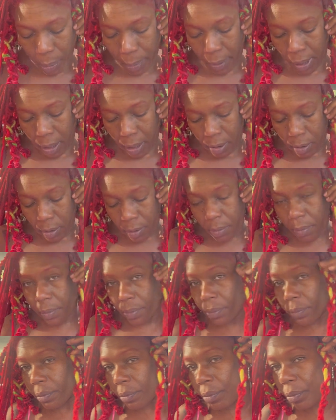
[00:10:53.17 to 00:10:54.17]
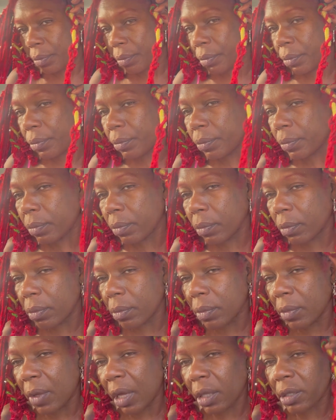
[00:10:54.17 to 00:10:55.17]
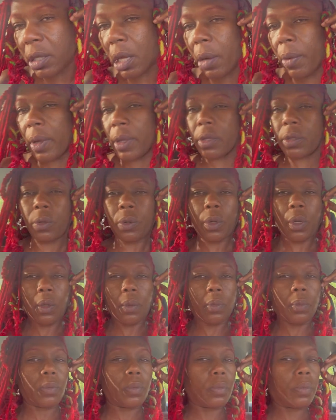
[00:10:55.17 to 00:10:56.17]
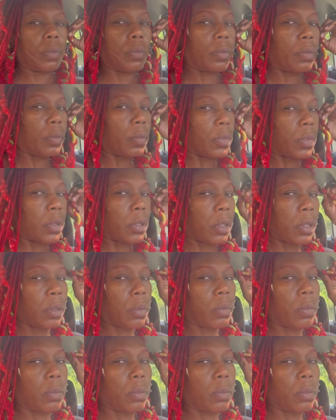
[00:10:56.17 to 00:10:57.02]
band it. That's how I do it. See?